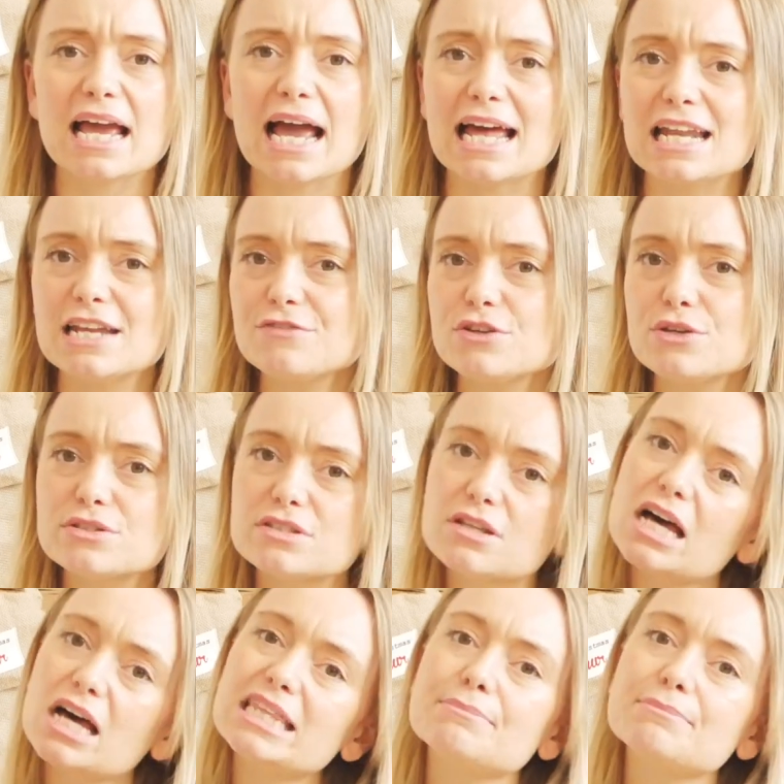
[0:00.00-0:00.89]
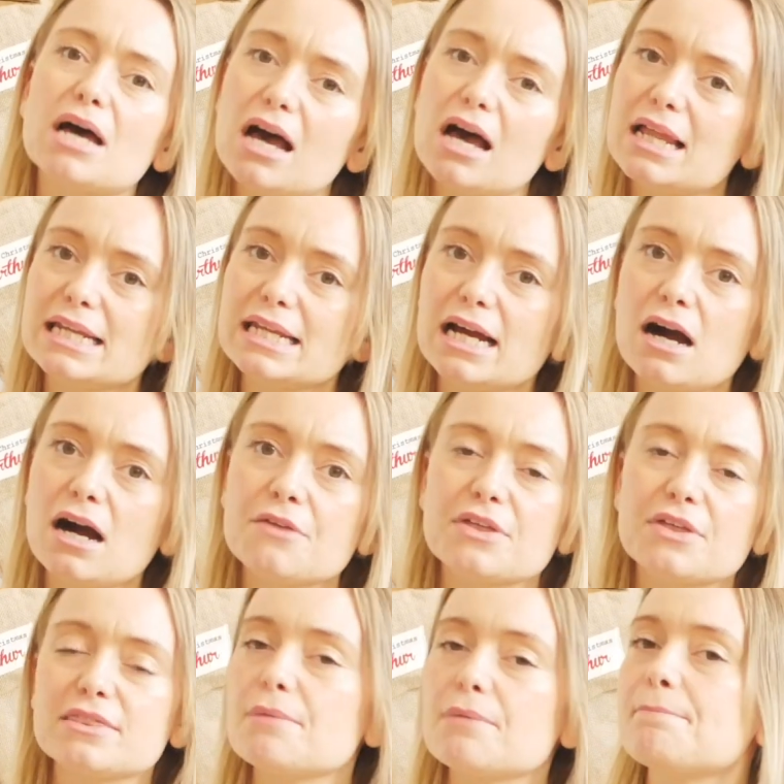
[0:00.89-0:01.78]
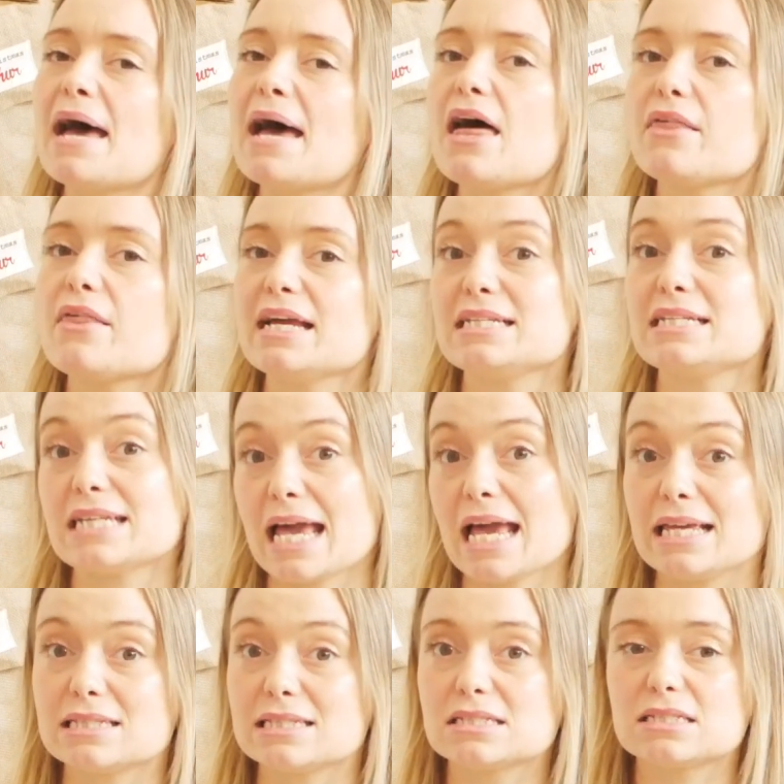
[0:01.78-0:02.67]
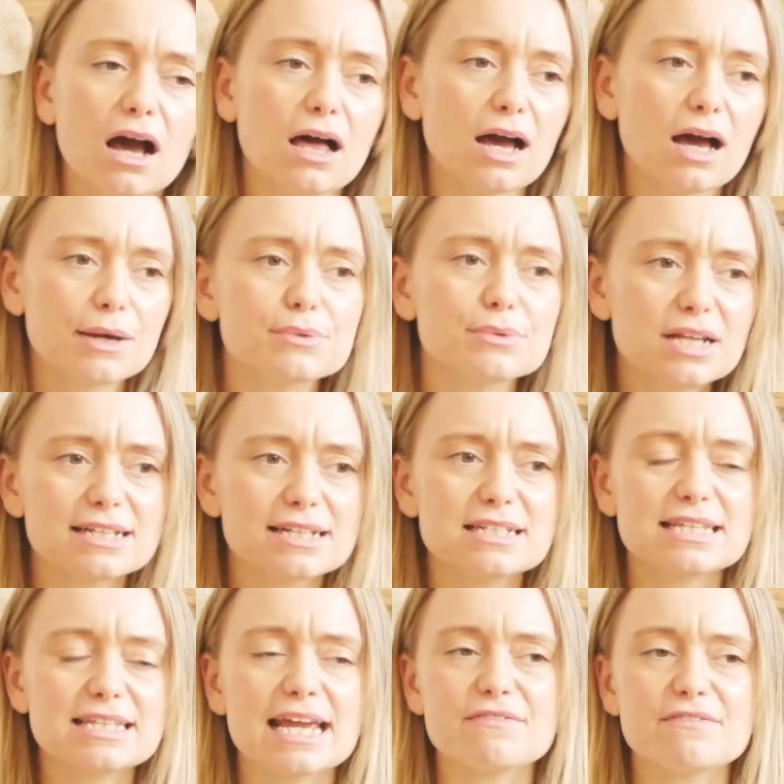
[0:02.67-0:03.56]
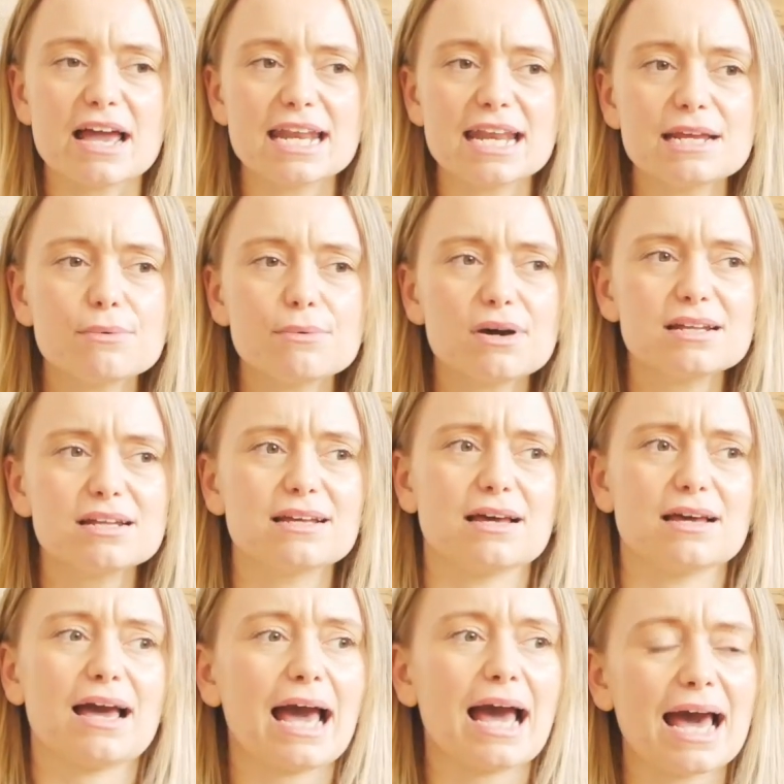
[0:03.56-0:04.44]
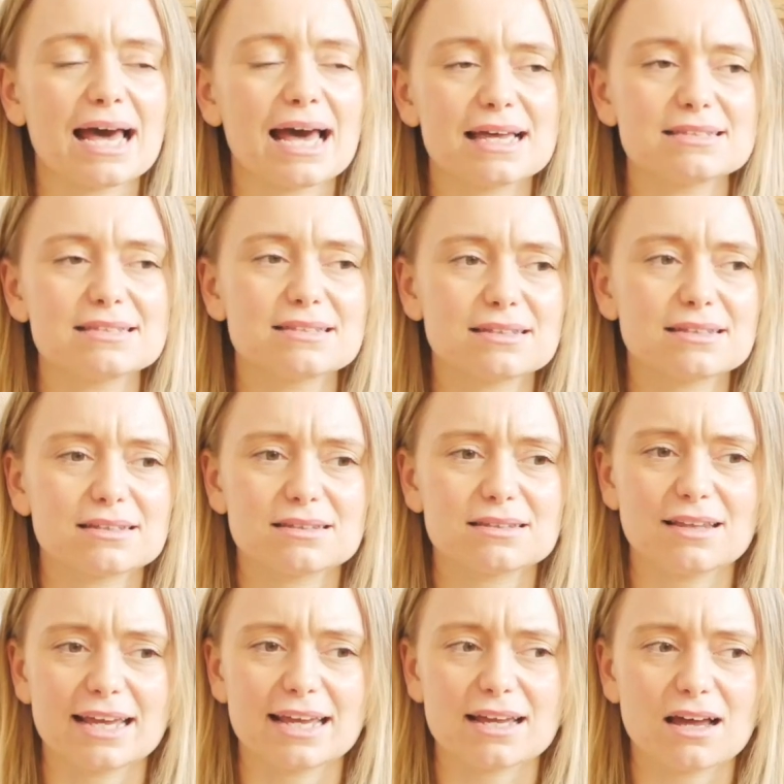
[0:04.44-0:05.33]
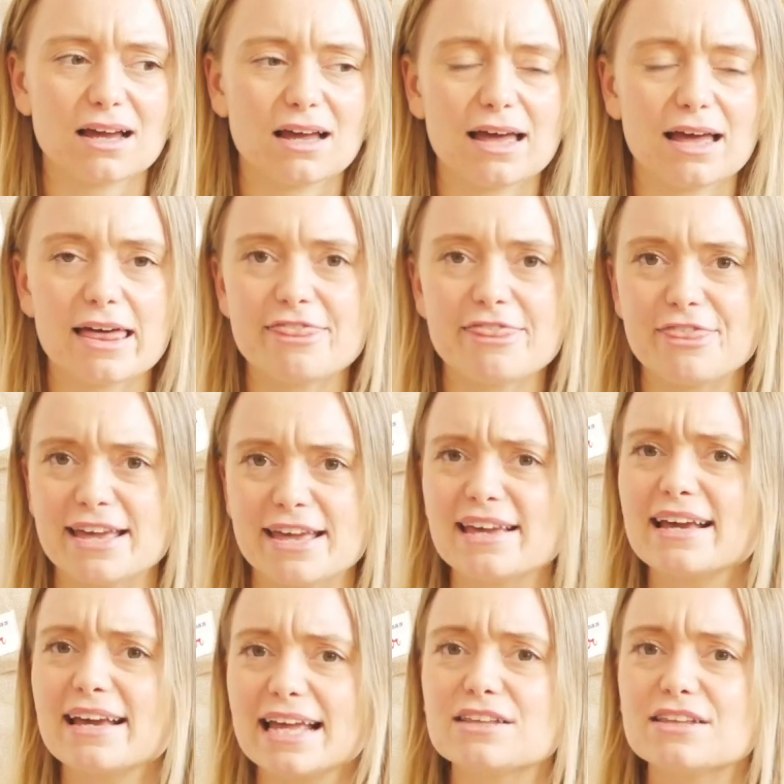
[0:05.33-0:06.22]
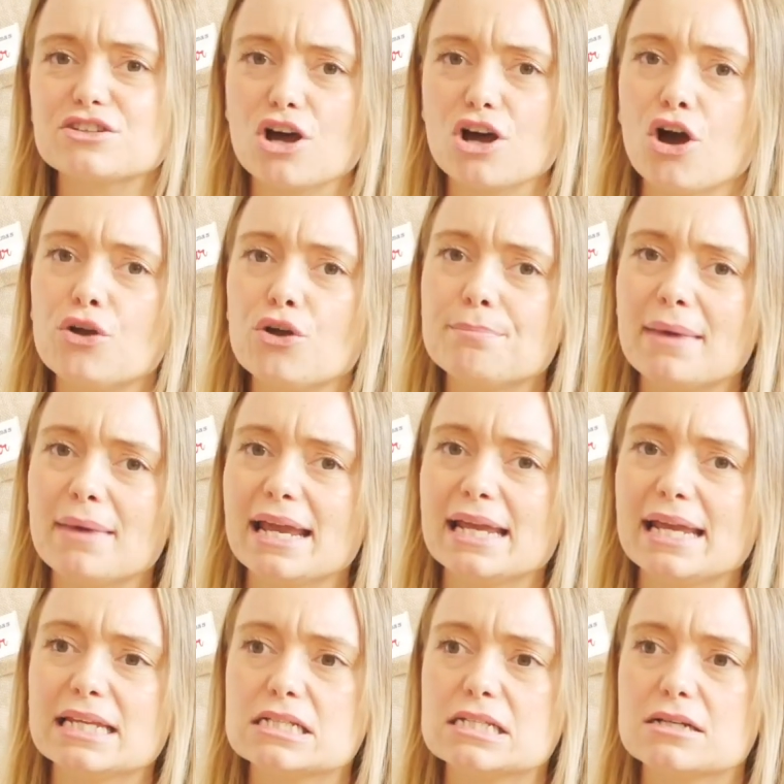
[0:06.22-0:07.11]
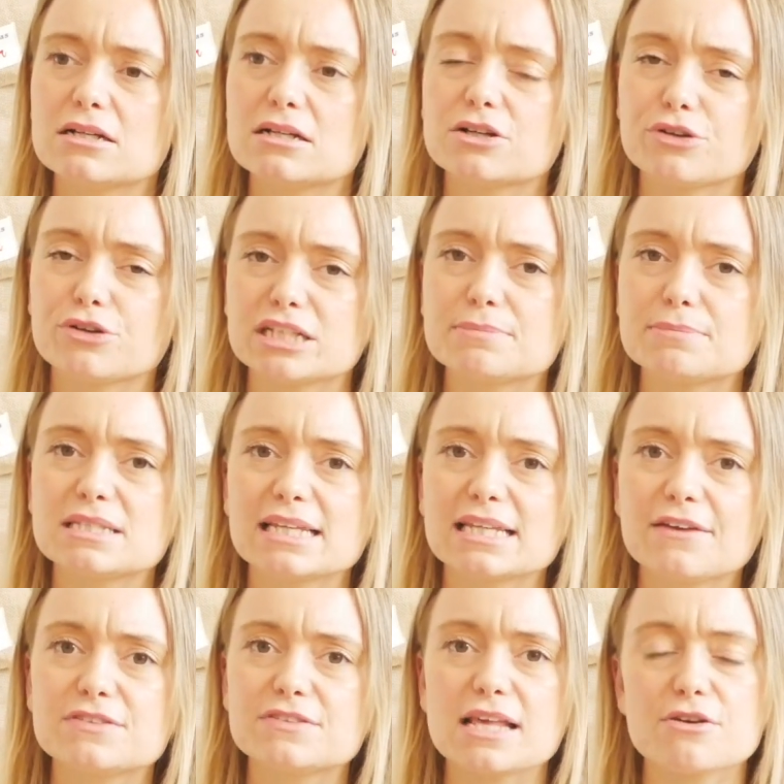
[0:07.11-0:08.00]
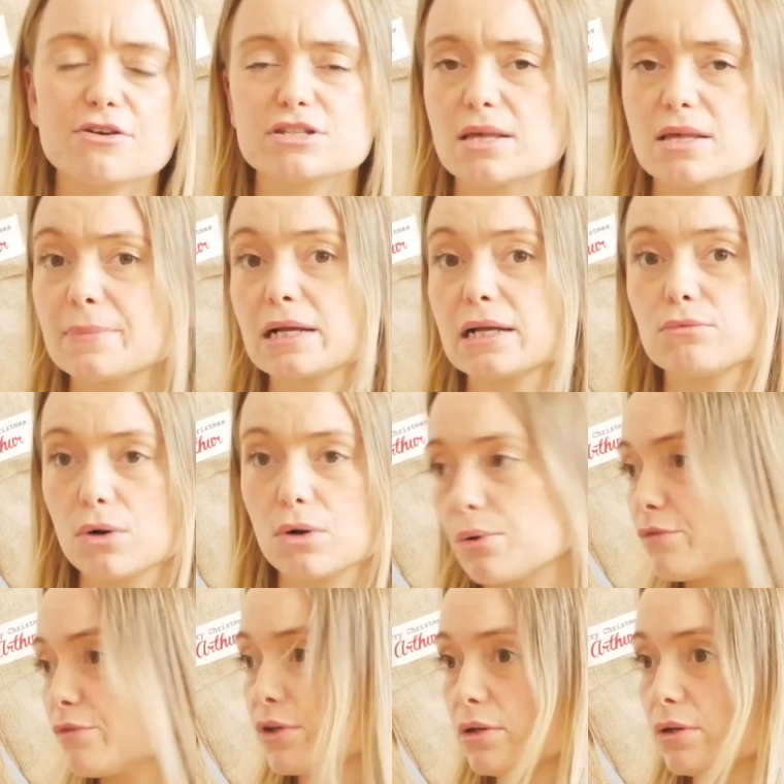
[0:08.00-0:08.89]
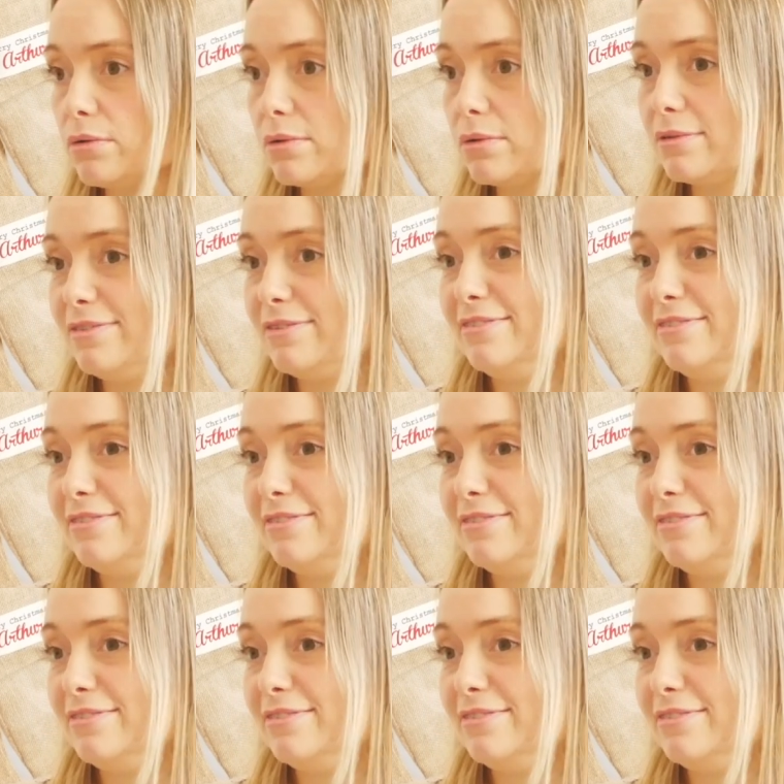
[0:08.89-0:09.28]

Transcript: And if you start them earlier, then the better they taste. I would like to say, if anyone has like a thing against homemade Christmas gifts, there is something wrong with you.